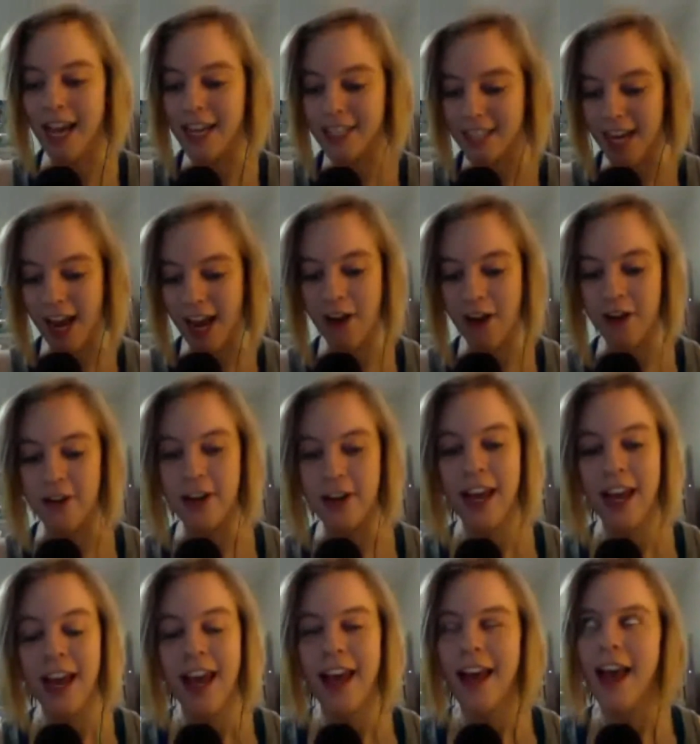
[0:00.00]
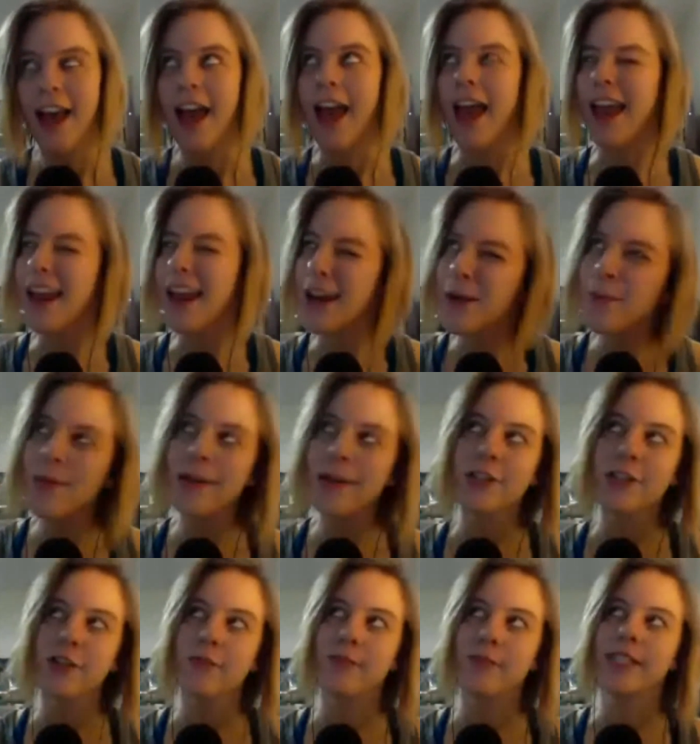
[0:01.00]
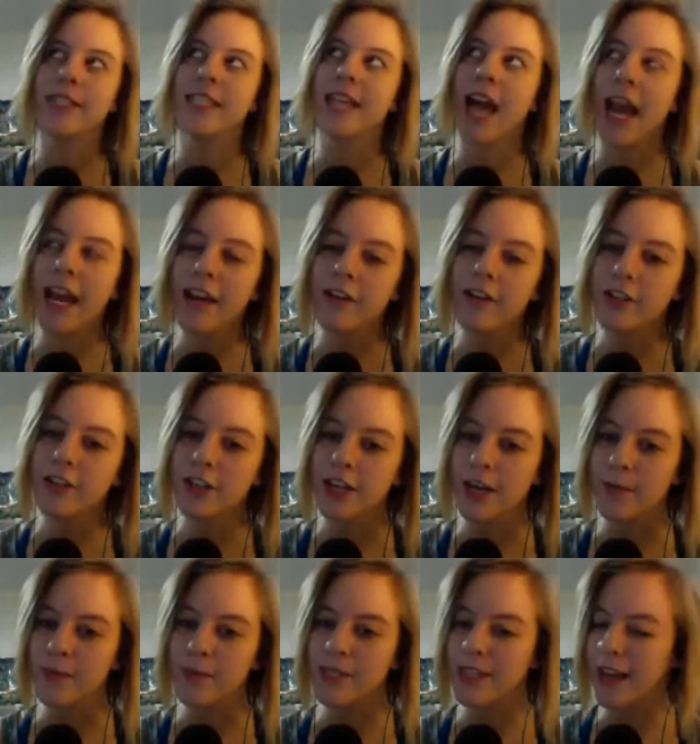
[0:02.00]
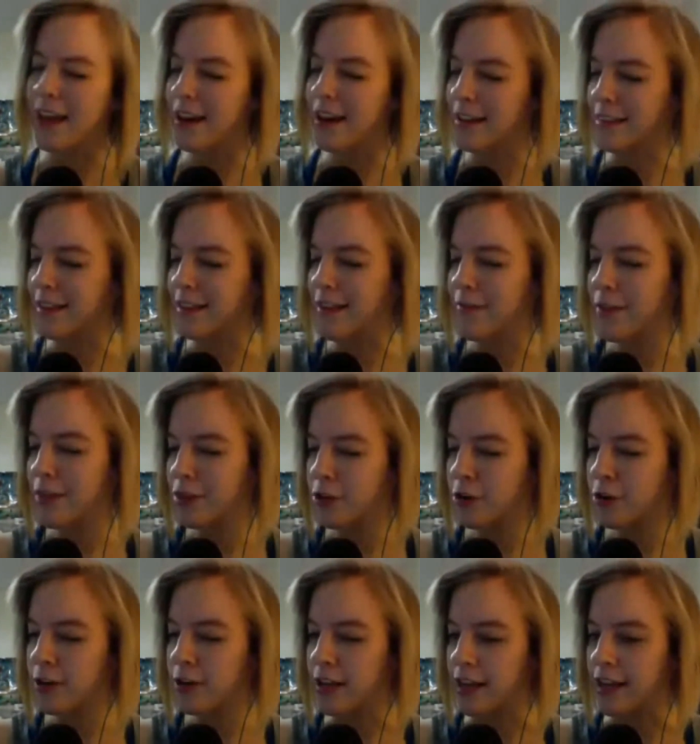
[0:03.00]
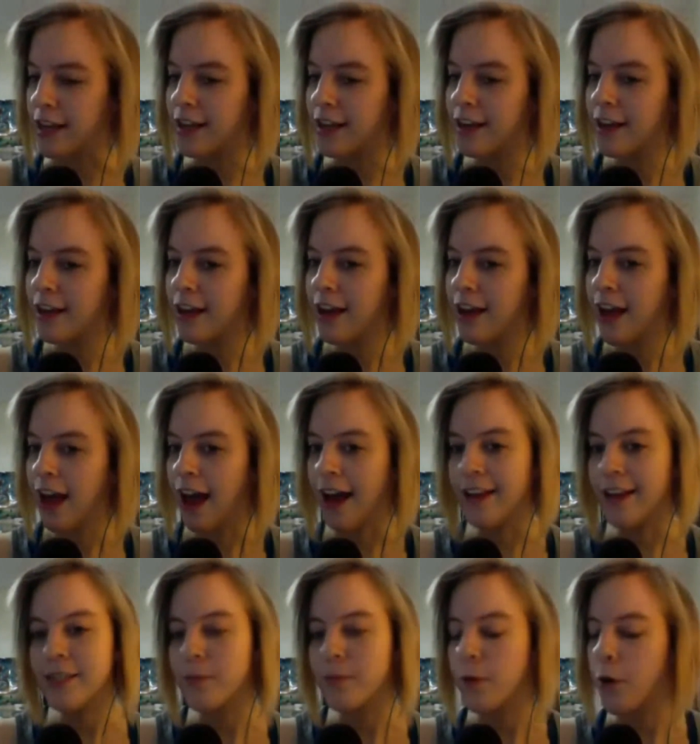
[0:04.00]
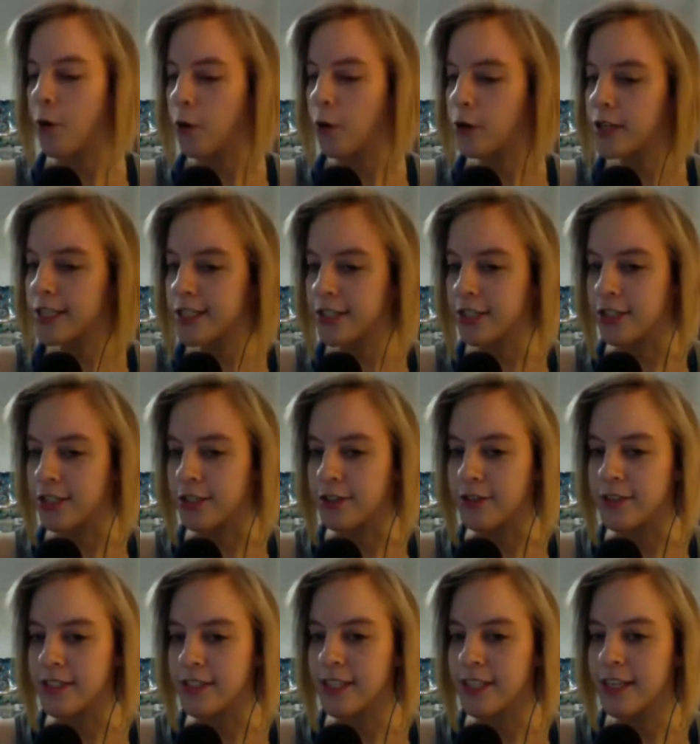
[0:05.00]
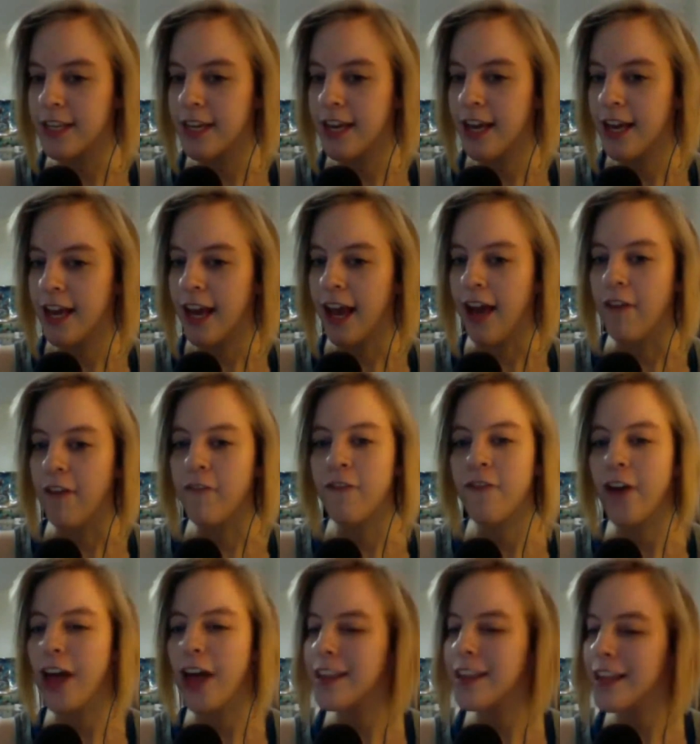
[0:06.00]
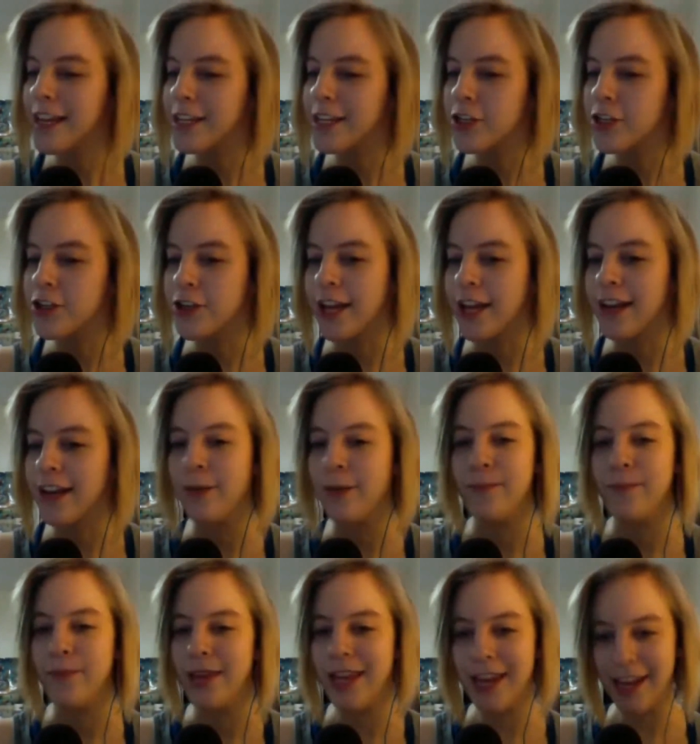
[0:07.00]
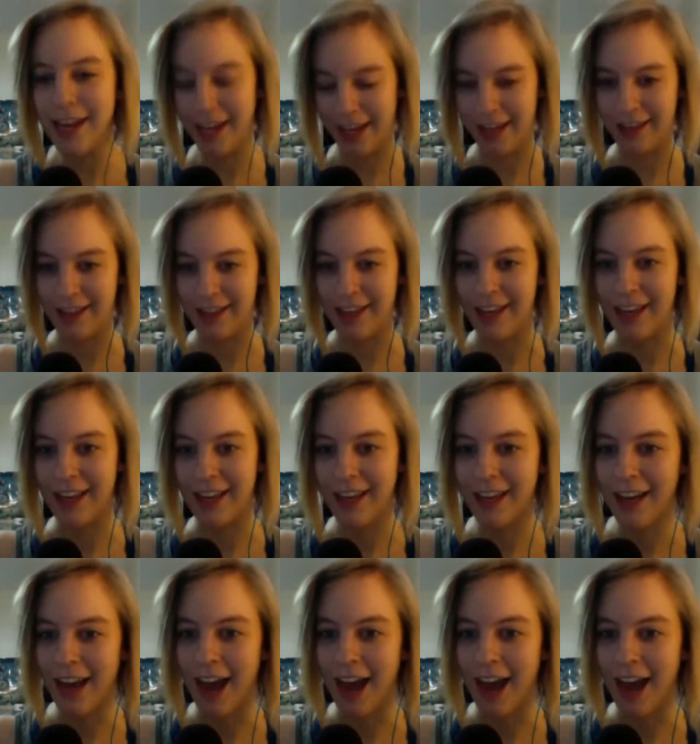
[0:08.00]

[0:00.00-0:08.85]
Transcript: down, ate a bunch of potato chips at 11:30, had some orange juice, felt like shit immediately. I